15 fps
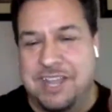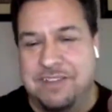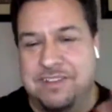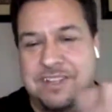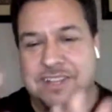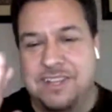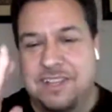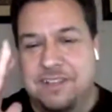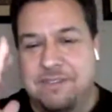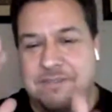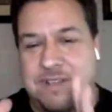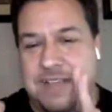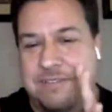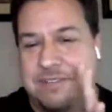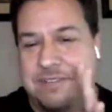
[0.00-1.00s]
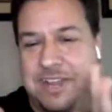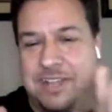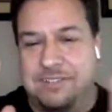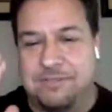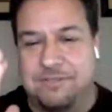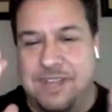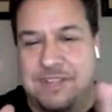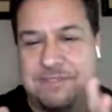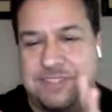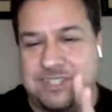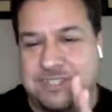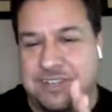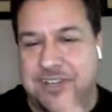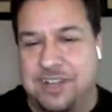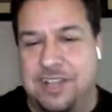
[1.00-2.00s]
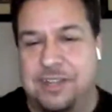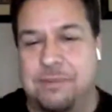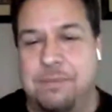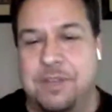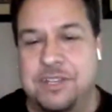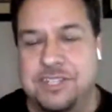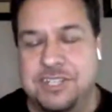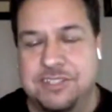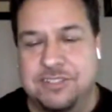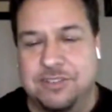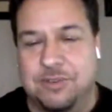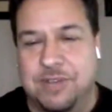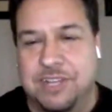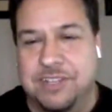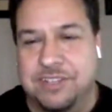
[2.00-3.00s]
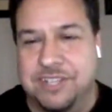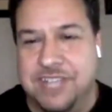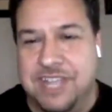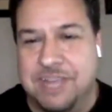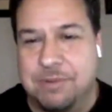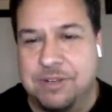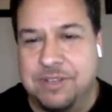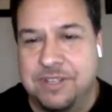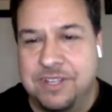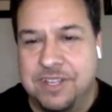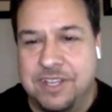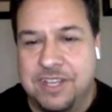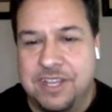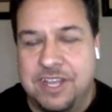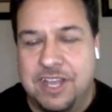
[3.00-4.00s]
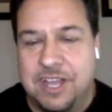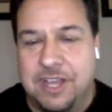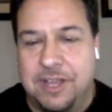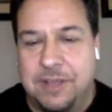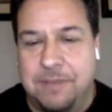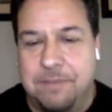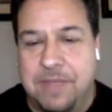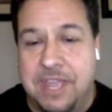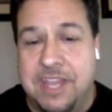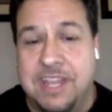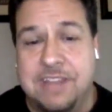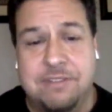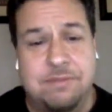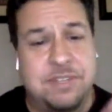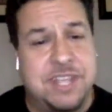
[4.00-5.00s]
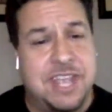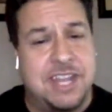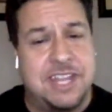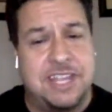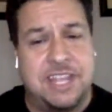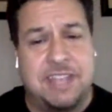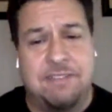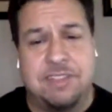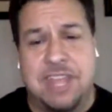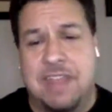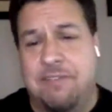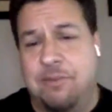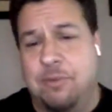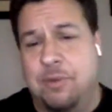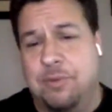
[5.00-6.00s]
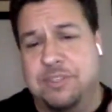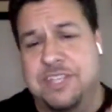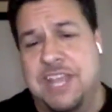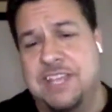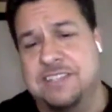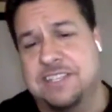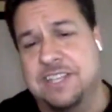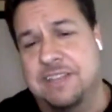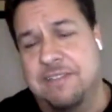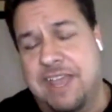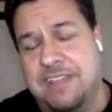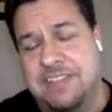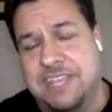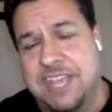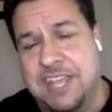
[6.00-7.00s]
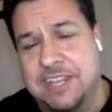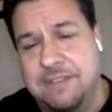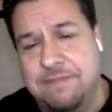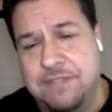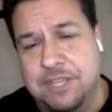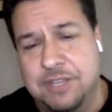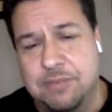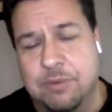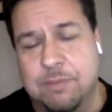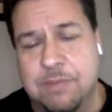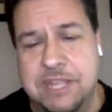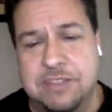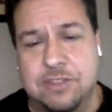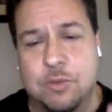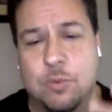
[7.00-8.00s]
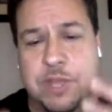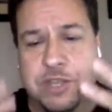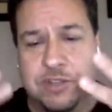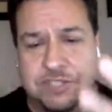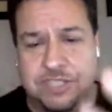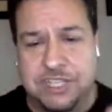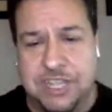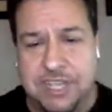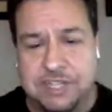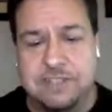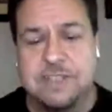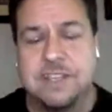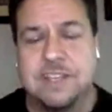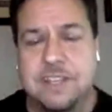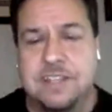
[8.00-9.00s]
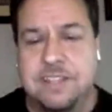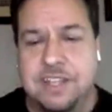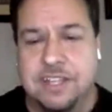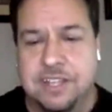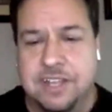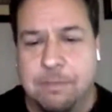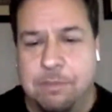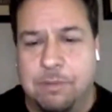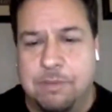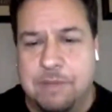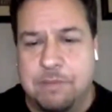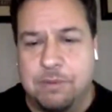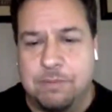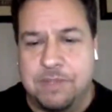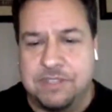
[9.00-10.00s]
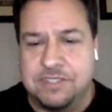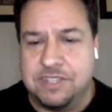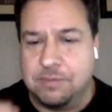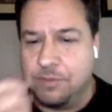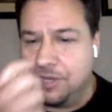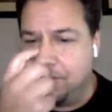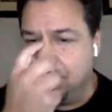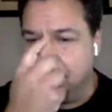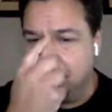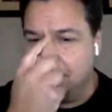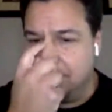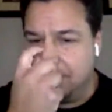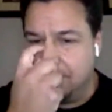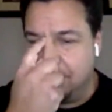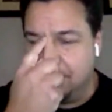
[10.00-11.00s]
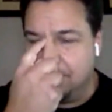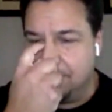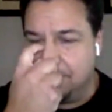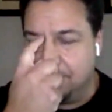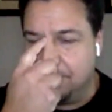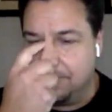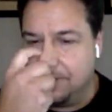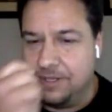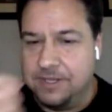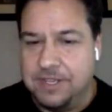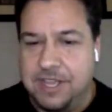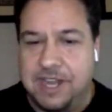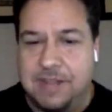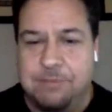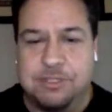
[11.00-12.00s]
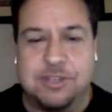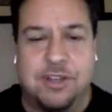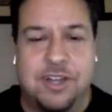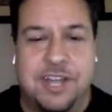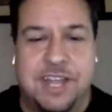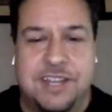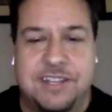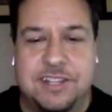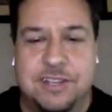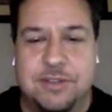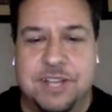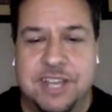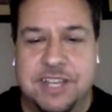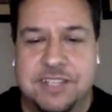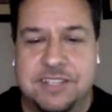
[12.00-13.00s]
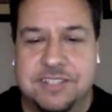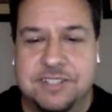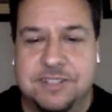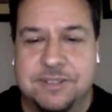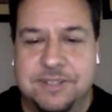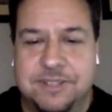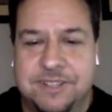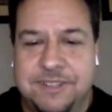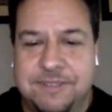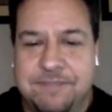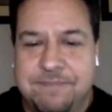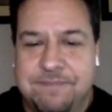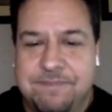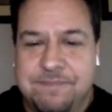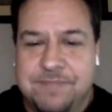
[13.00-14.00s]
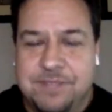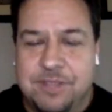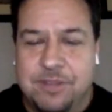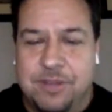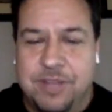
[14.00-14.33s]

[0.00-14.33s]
out. $600 budget. It's a great little camera. And then Kenny, everyone was asking at the end if you can repeat the winners again. A couple of people missed the winners in the beginning, so. And I'm sorry I had to go, guys. So All